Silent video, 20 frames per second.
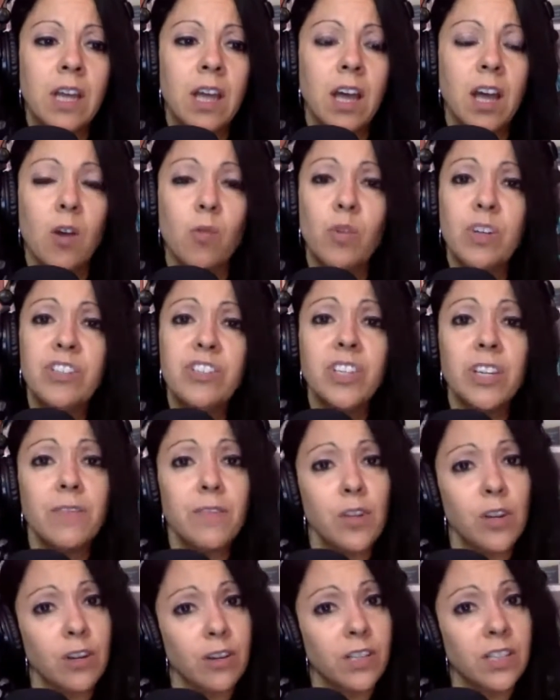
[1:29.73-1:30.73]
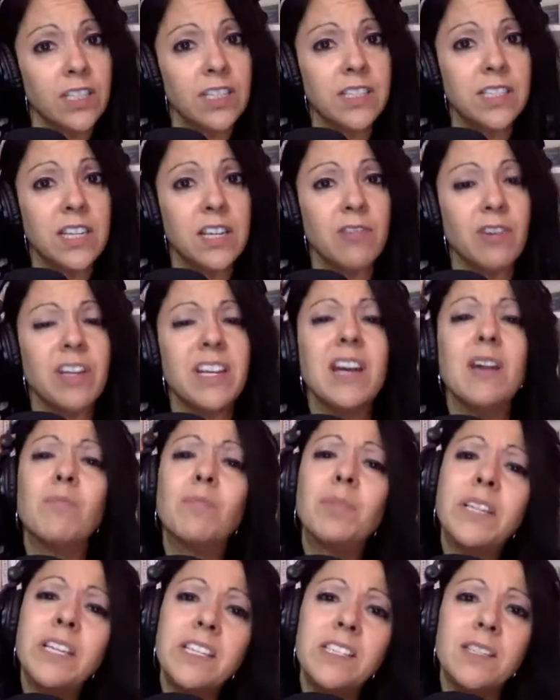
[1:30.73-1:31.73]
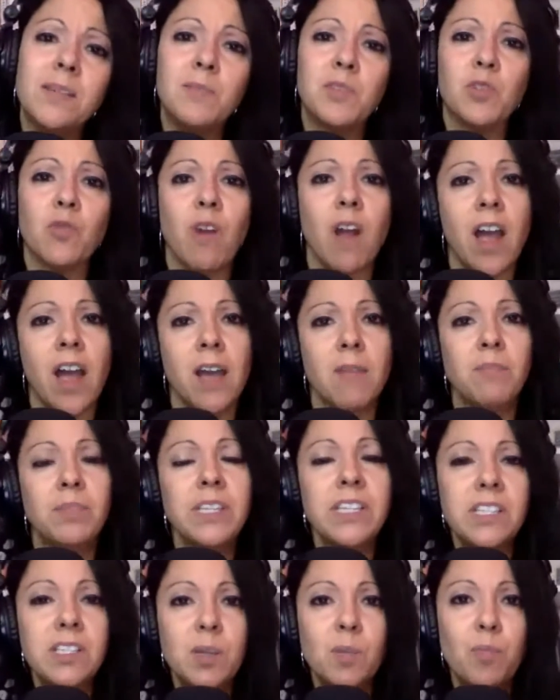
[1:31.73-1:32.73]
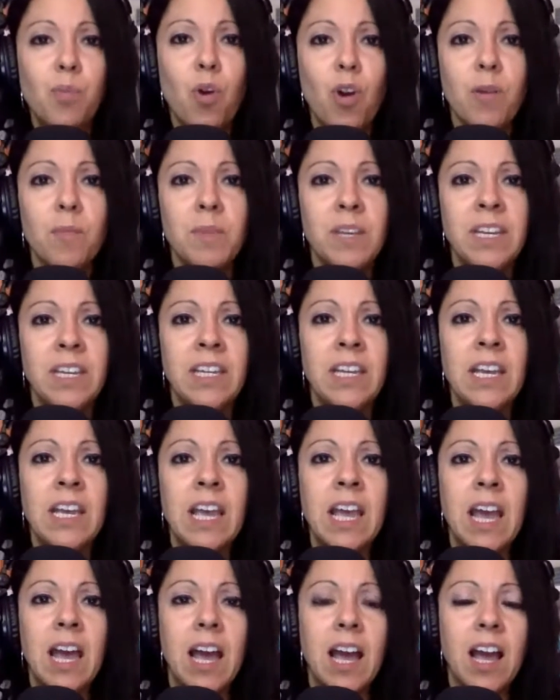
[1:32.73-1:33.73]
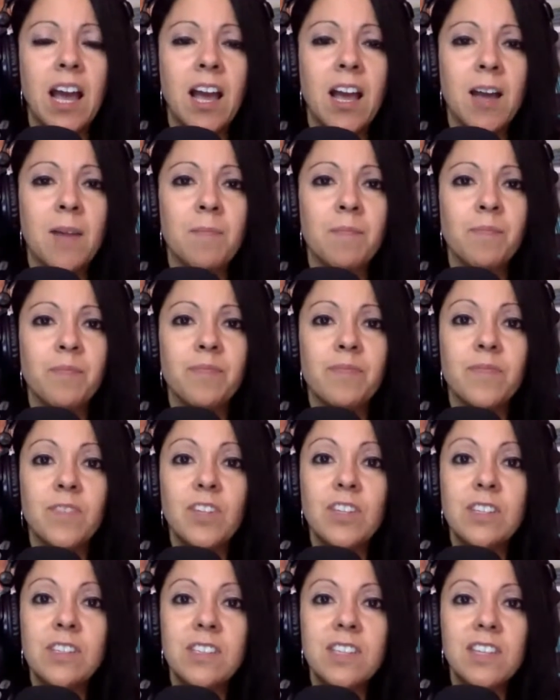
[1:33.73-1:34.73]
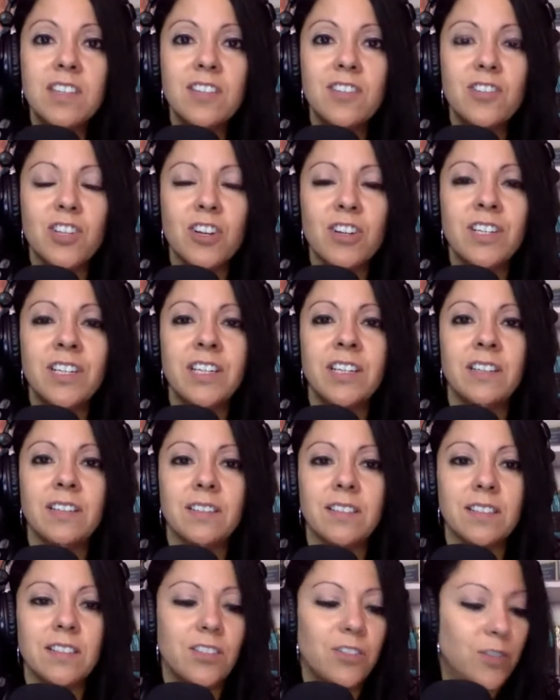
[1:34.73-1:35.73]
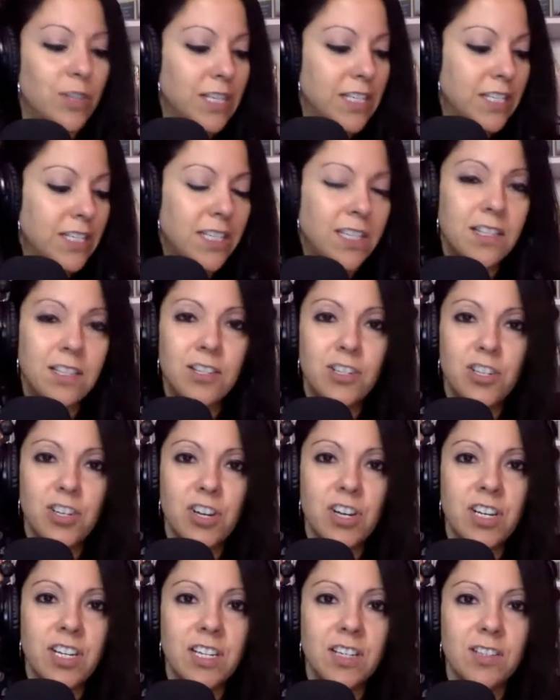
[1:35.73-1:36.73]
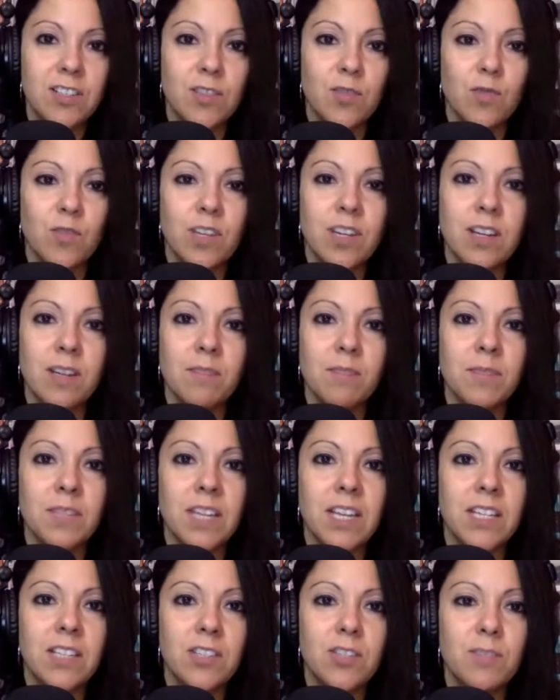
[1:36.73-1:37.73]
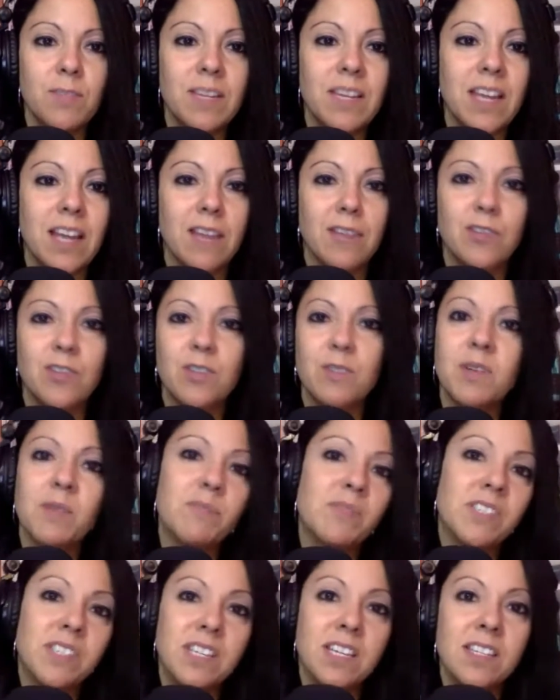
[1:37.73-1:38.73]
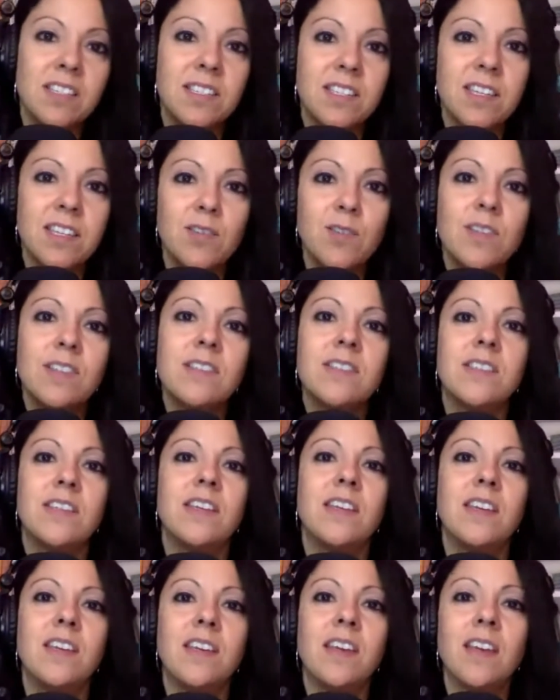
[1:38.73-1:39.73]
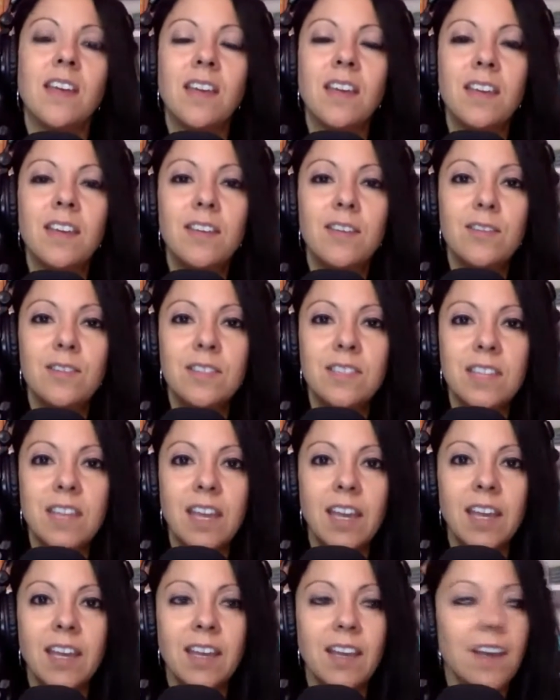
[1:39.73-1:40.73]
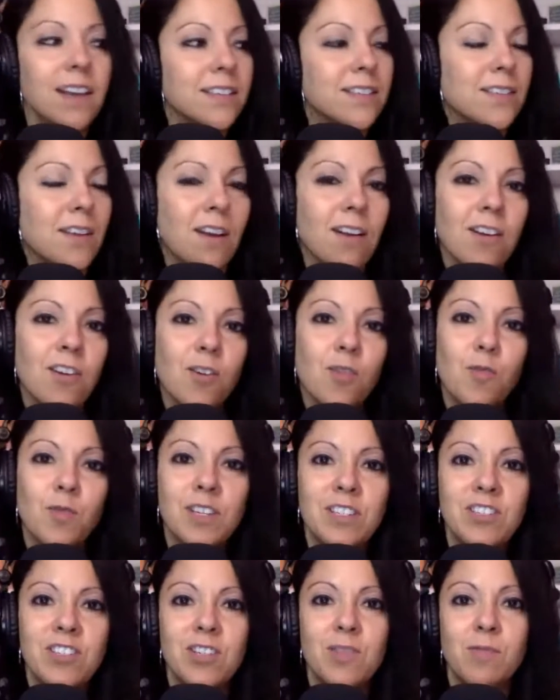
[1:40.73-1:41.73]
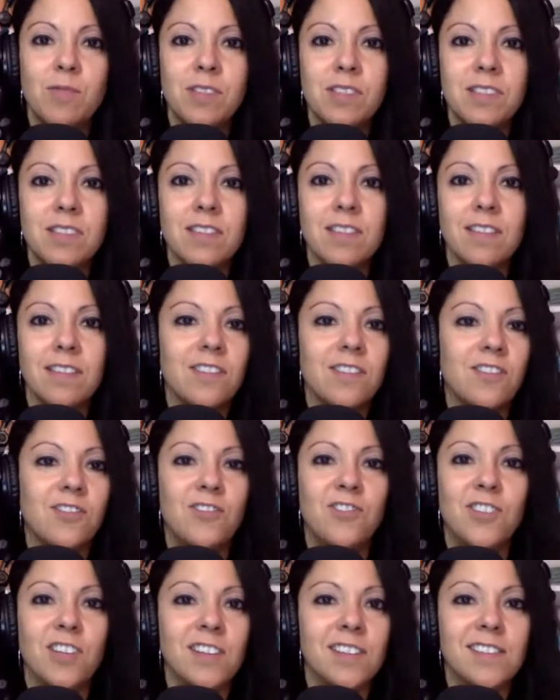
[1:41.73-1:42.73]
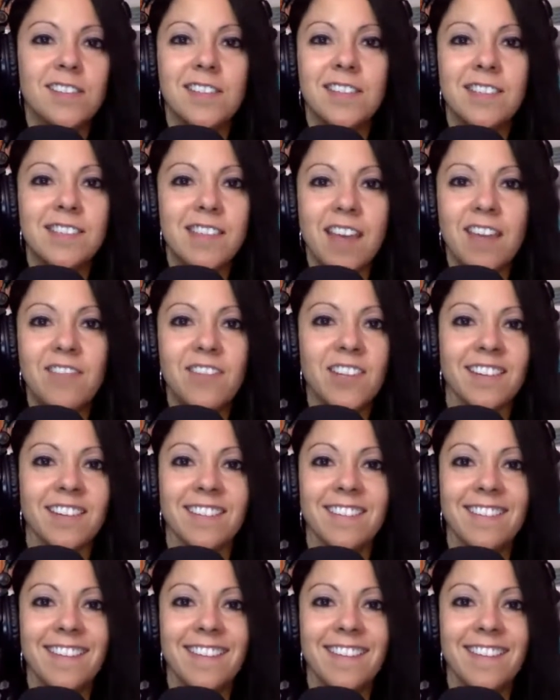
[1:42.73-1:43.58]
Which, if you're listening right now, please subscribe. Please support me. You can see the journey. You can see the journey. So when I'm like do my live stream number 60, you could see. You could say I saw her when she was just a 7.